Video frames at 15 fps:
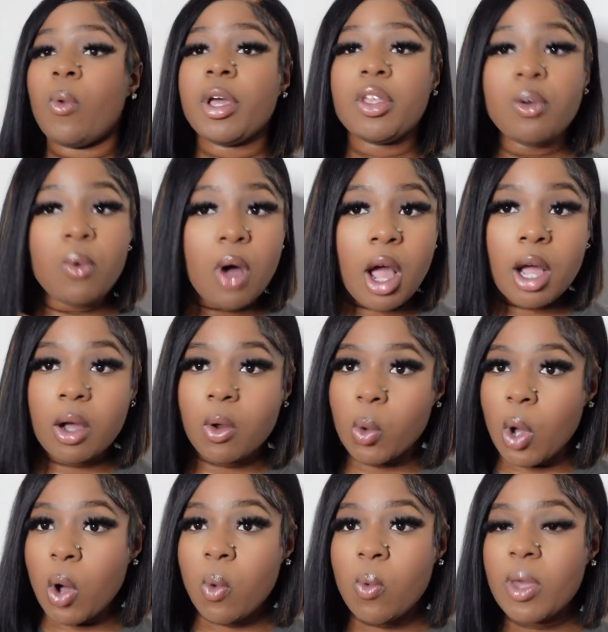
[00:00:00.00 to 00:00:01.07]
When you are
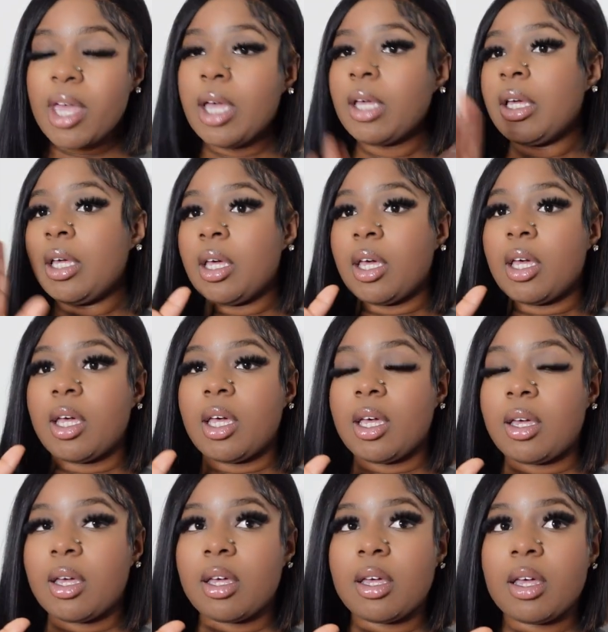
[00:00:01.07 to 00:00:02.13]
growing,
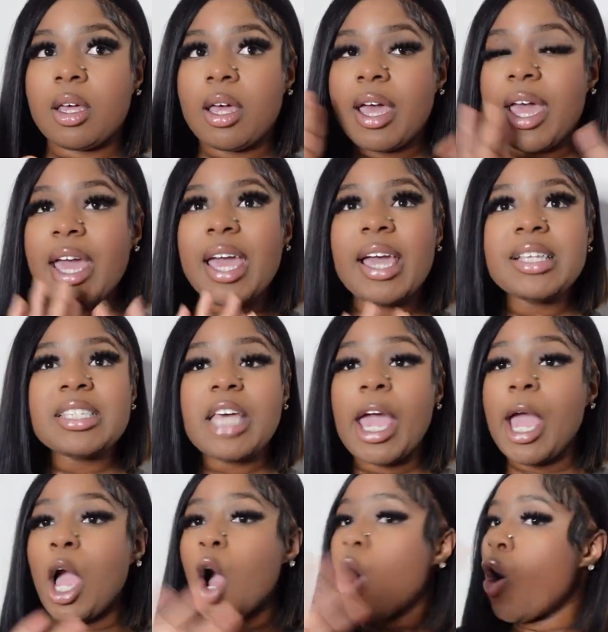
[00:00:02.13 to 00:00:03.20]
it's
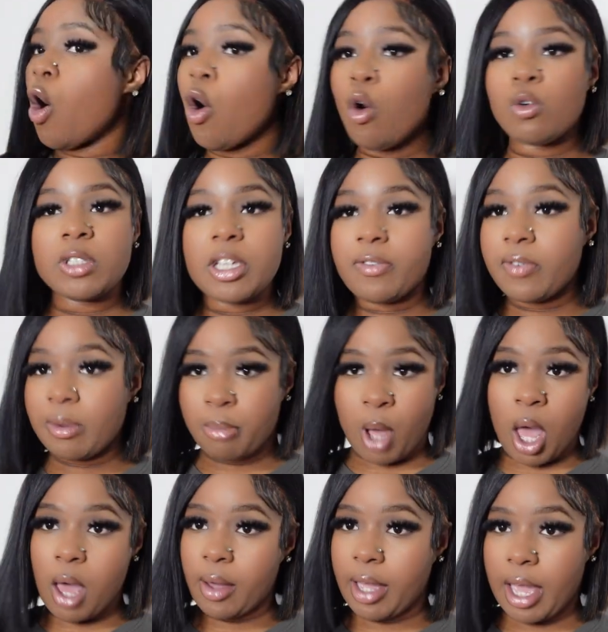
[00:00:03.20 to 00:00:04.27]
a whole different
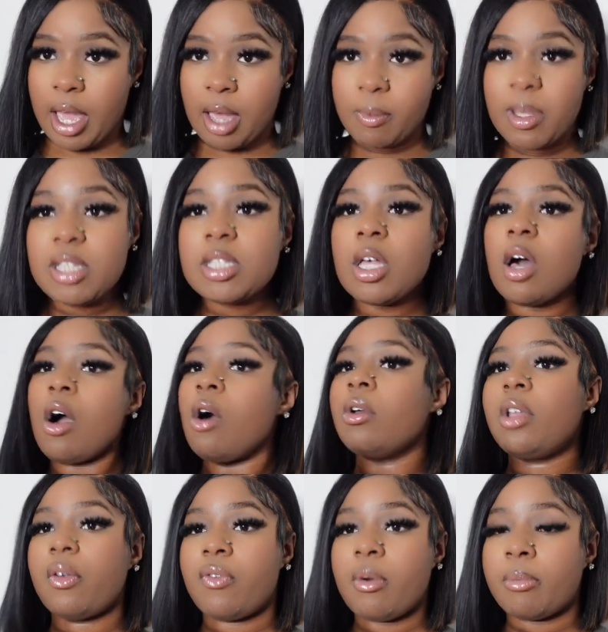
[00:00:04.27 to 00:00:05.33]
ball game. It's a
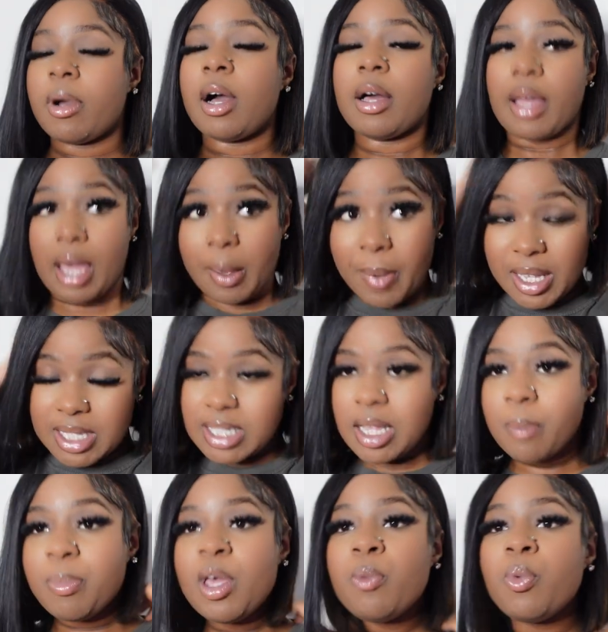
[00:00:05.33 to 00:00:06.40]
whole different ball game, and
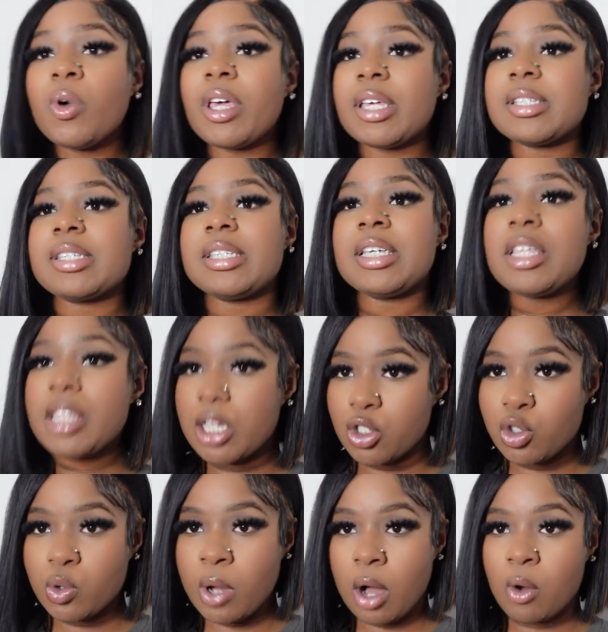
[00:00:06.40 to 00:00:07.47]
some people can see
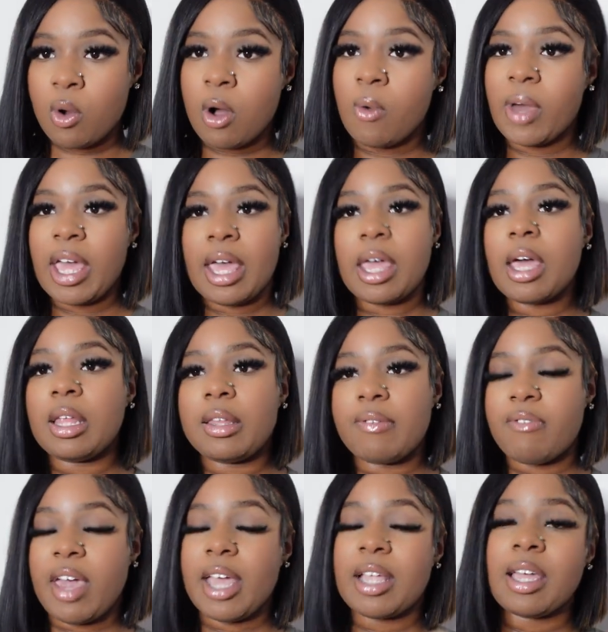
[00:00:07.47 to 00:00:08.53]
that you are growing and
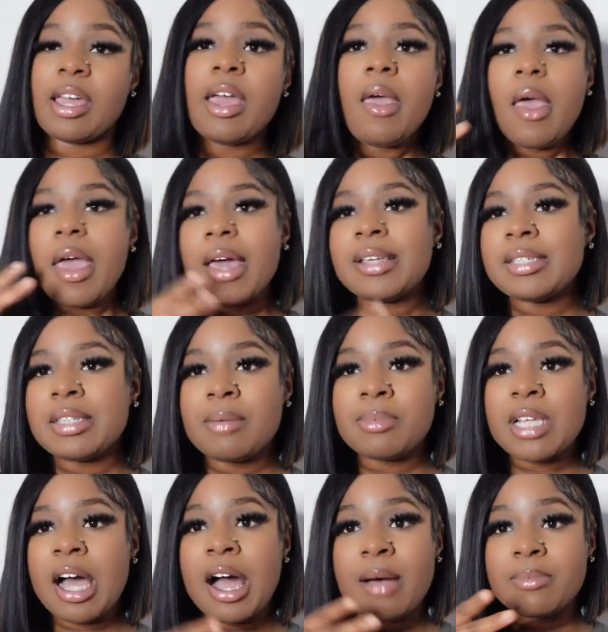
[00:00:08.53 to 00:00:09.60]
elevating, and
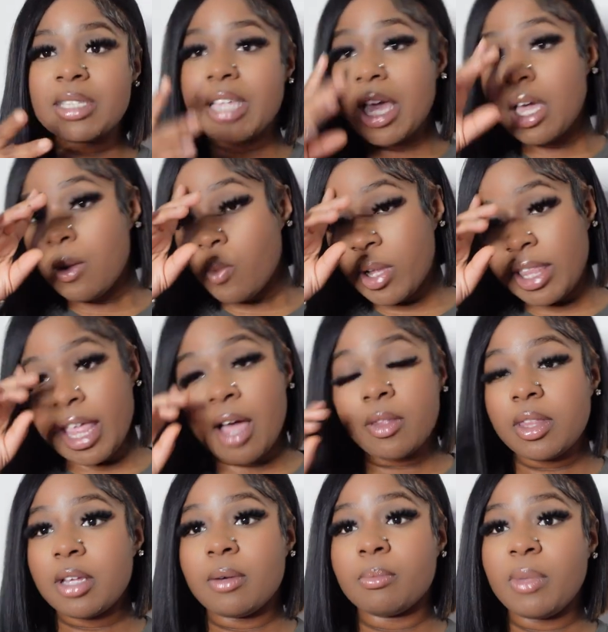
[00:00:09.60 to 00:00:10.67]
sometimes they,
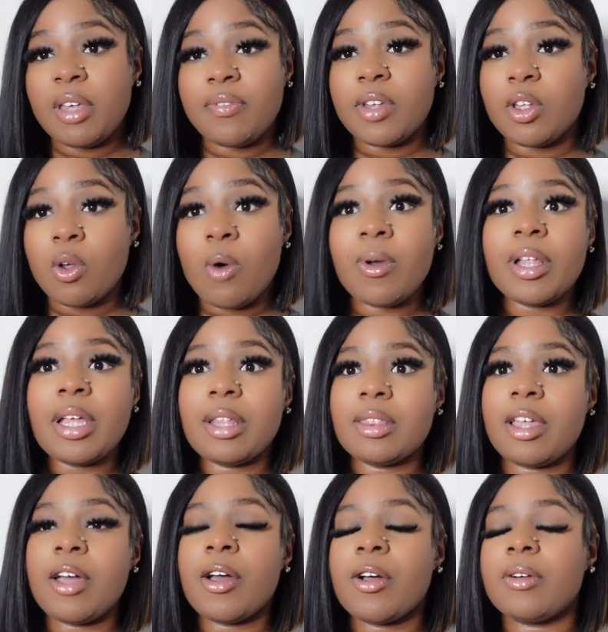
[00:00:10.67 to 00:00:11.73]
without them even knowing
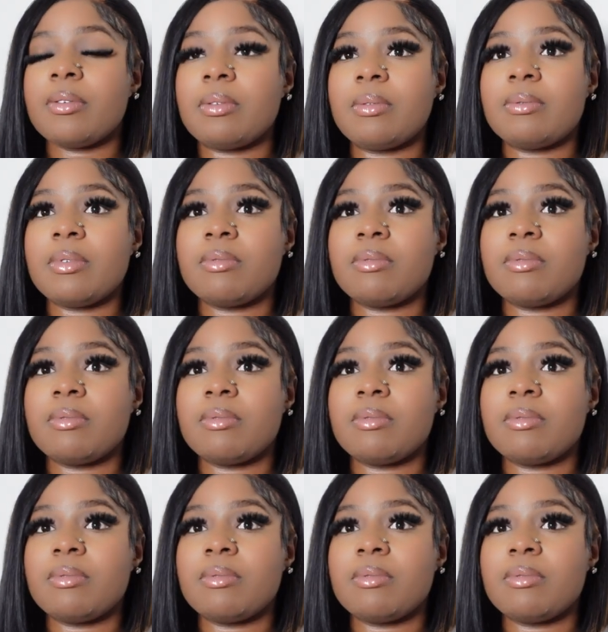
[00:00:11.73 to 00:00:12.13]
it, they're